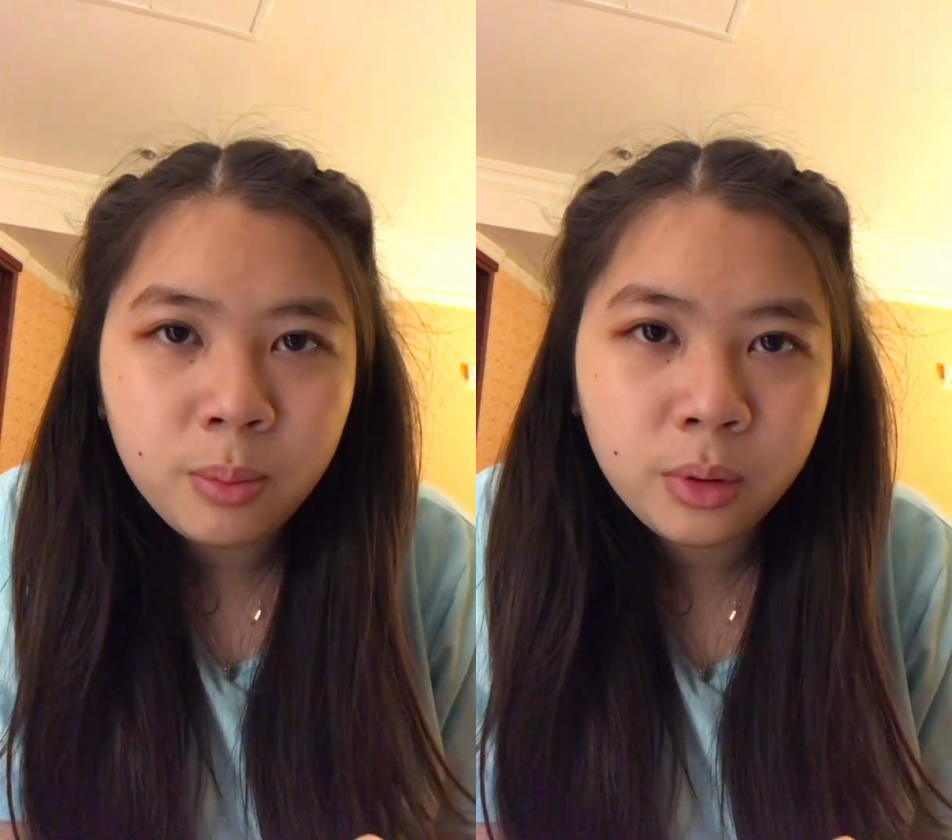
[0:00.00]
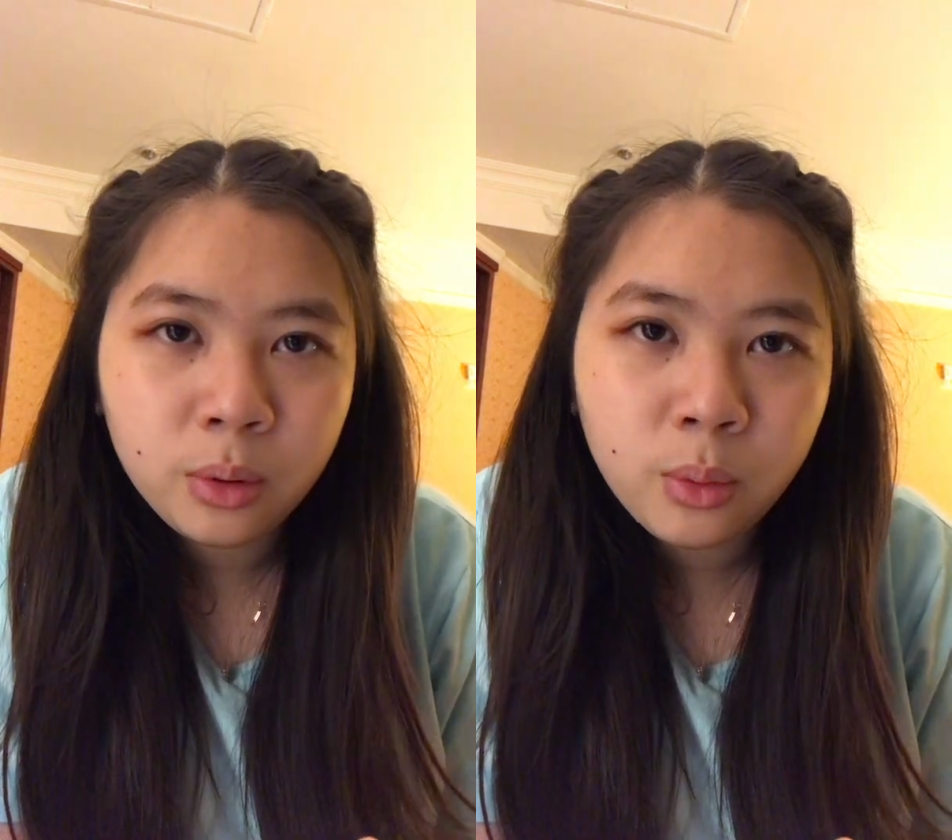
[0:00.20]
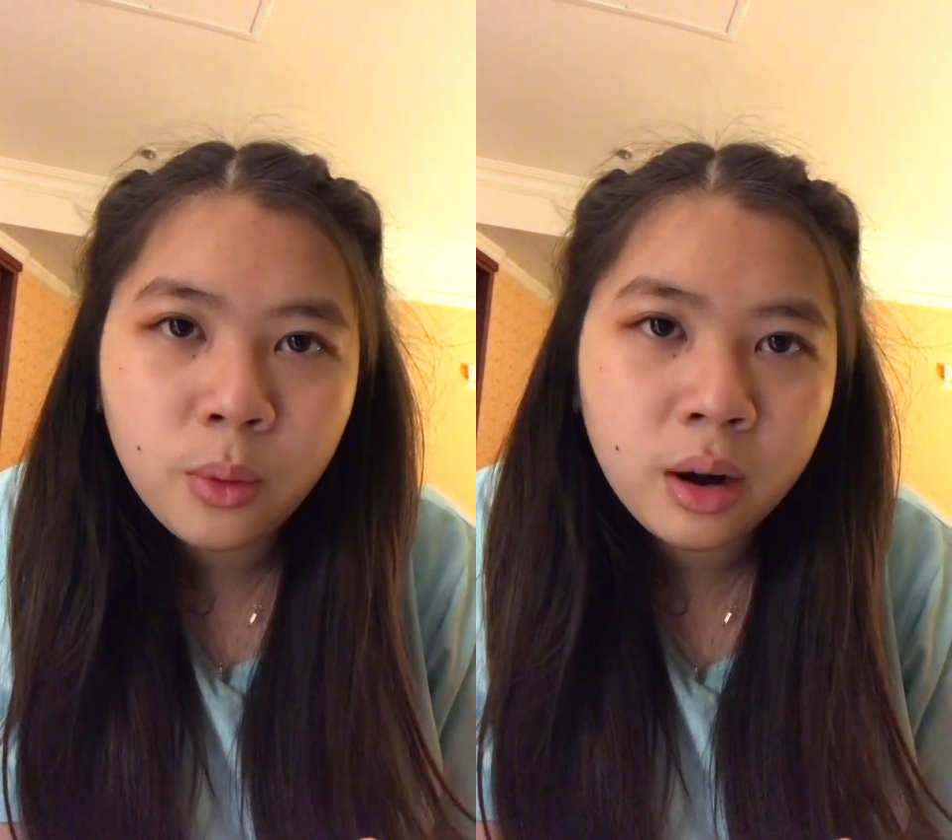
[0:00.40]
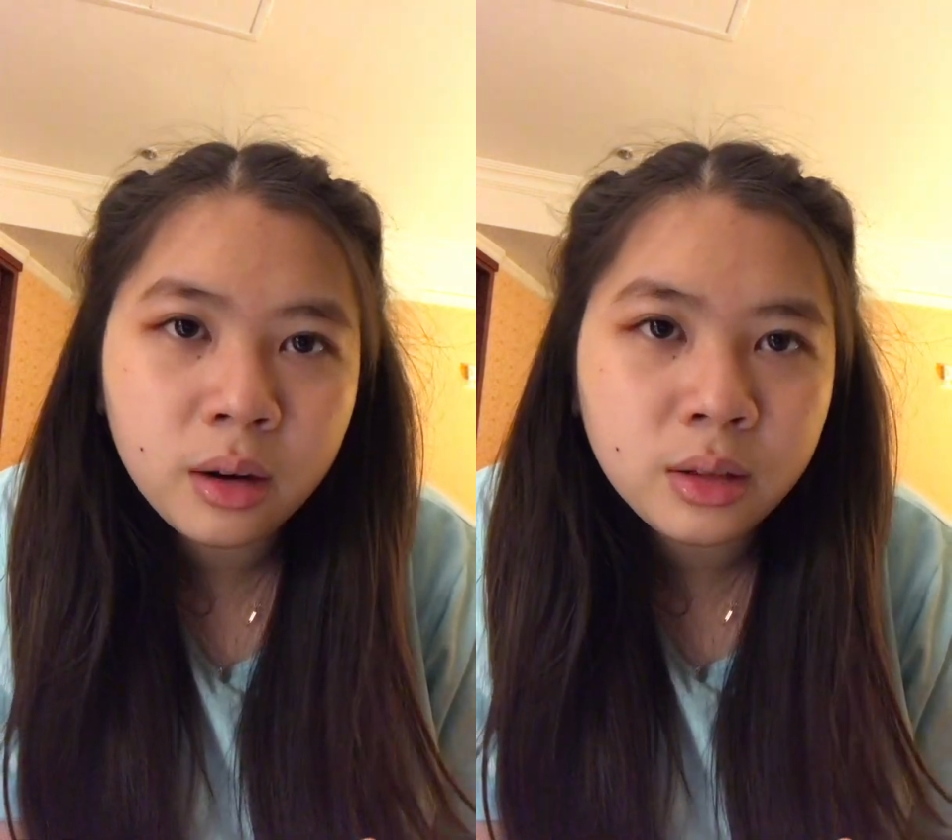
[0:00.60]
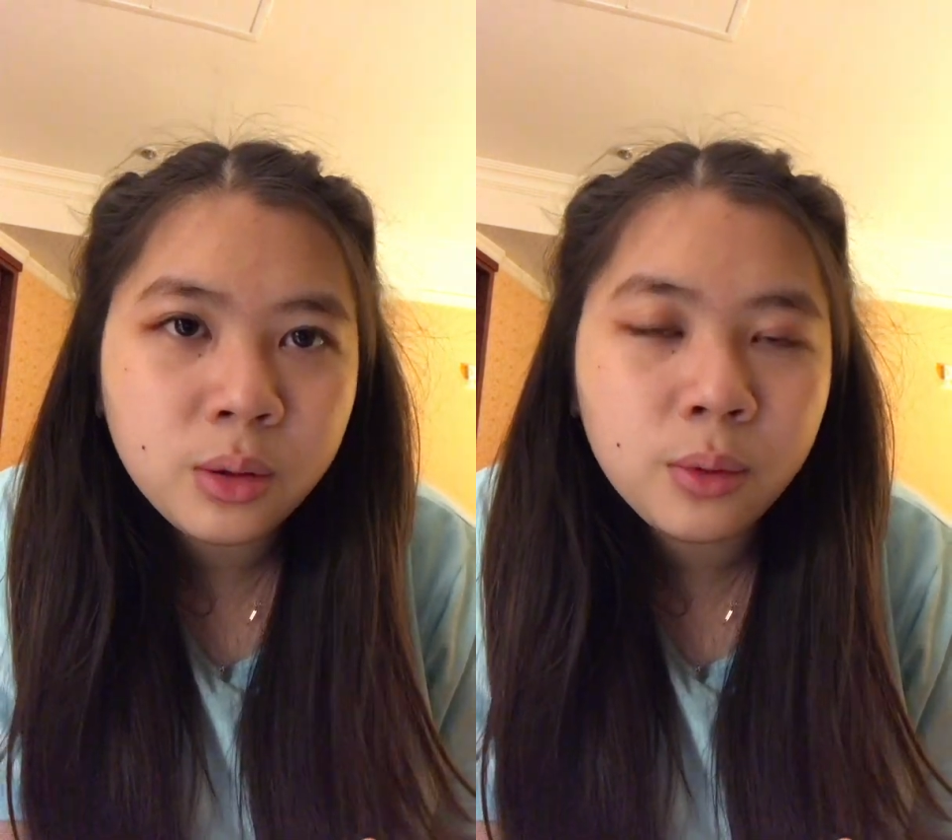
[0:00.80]
people who are
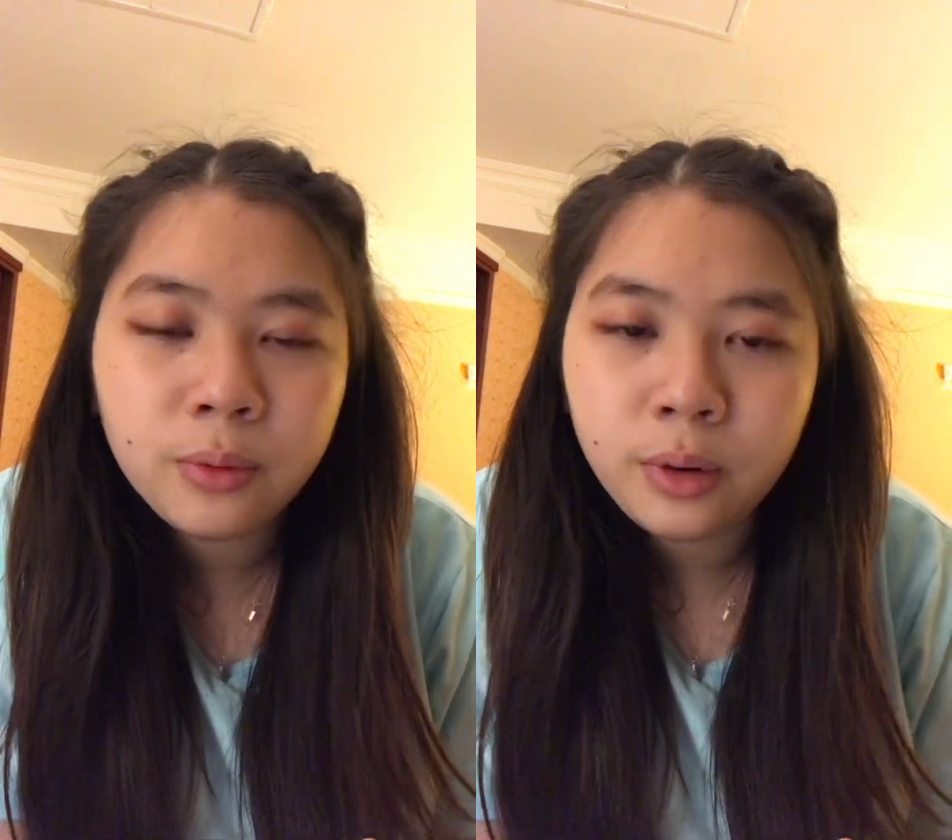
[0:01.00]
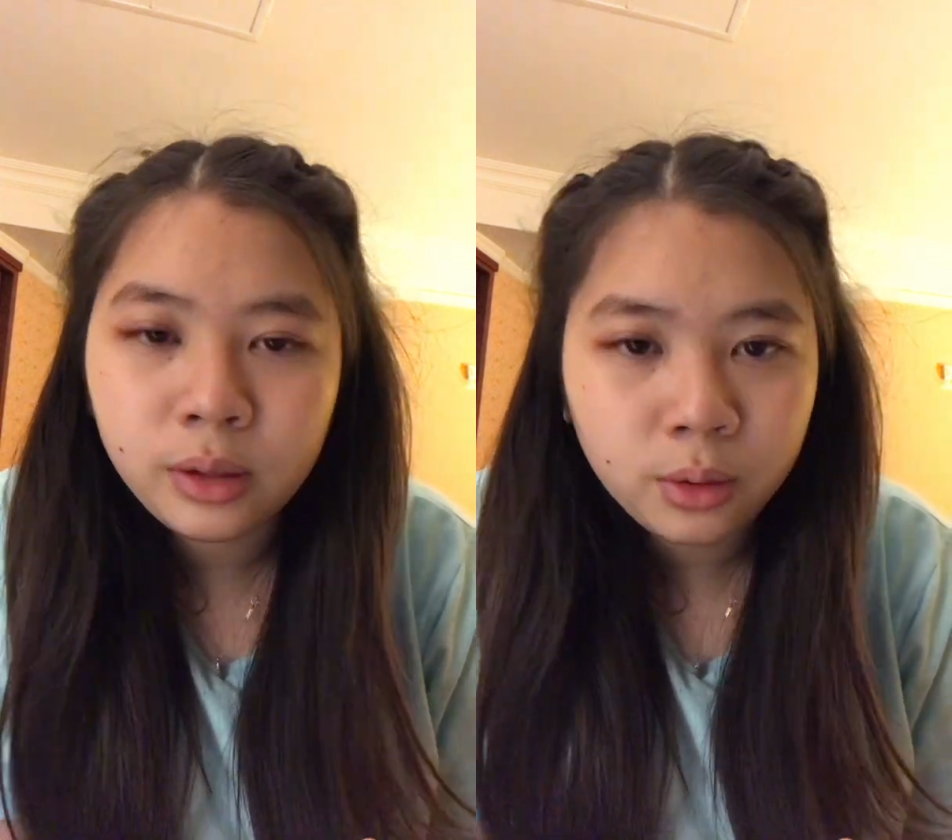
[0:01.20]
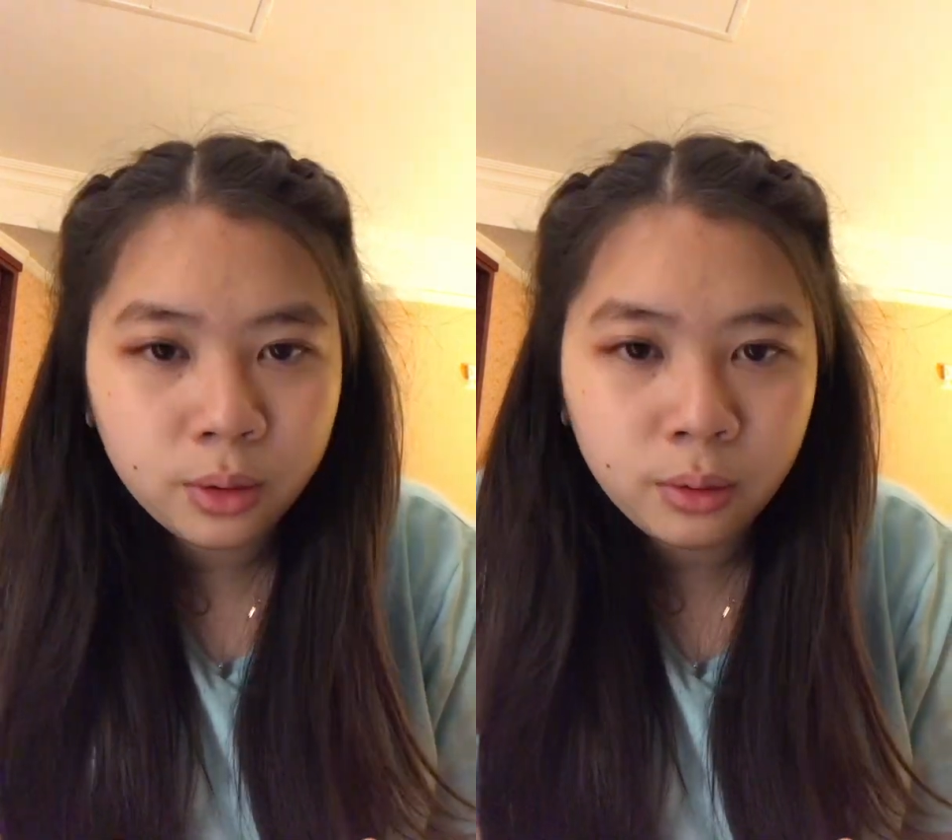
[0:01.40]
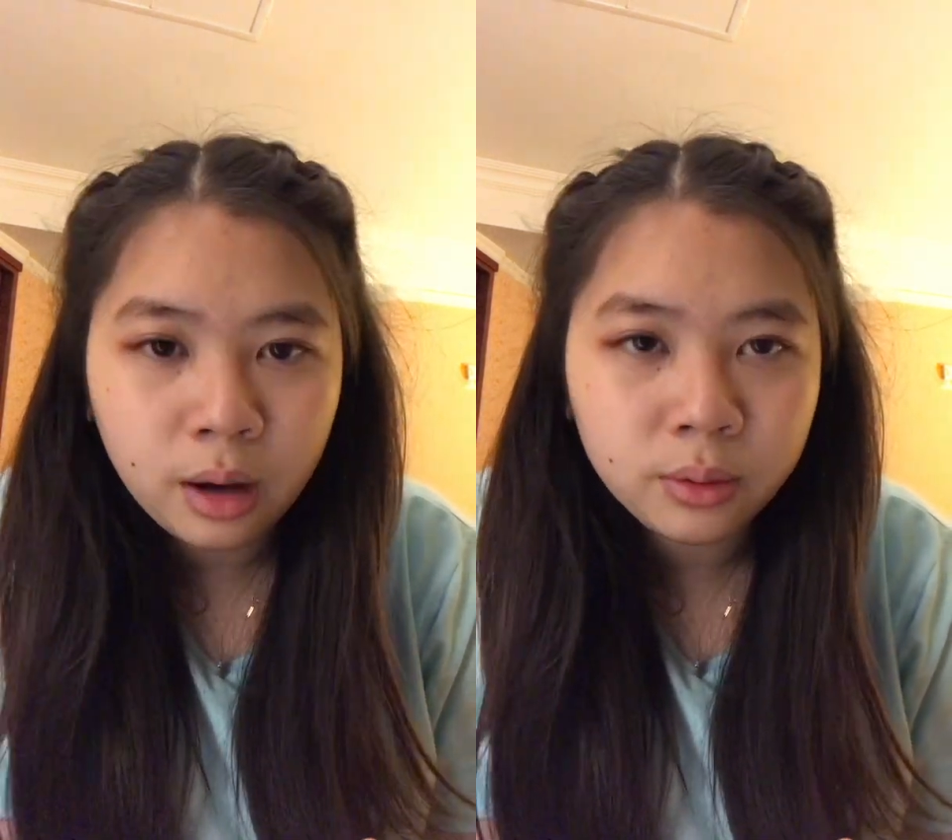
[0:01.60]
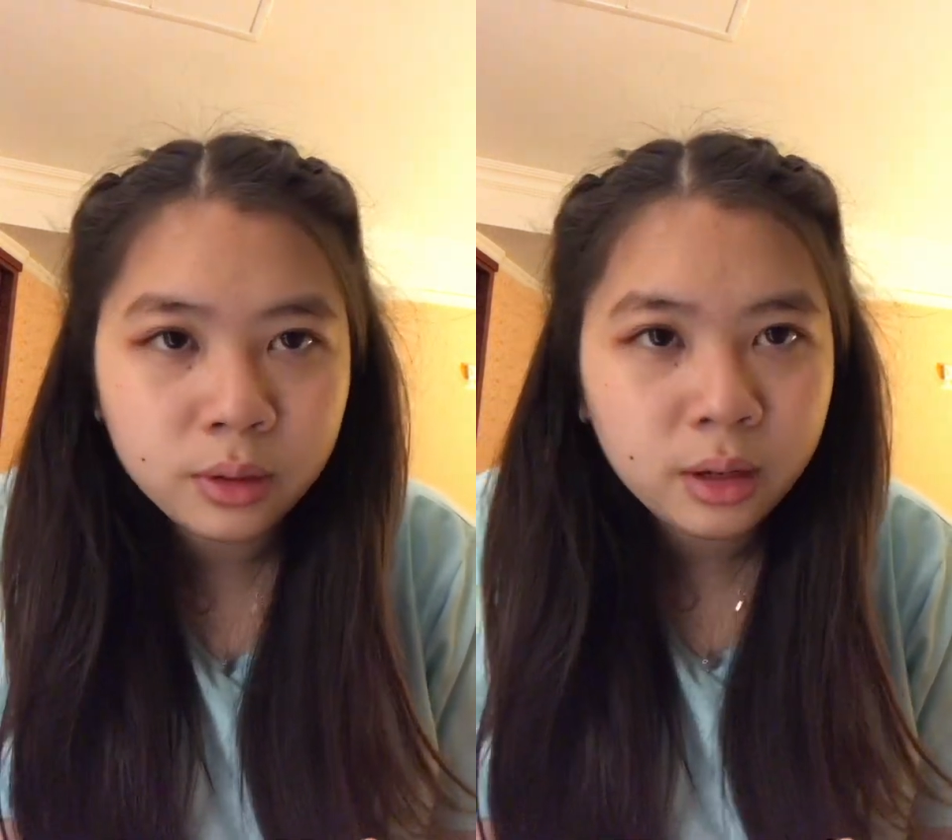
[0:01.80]
too afraid to go out.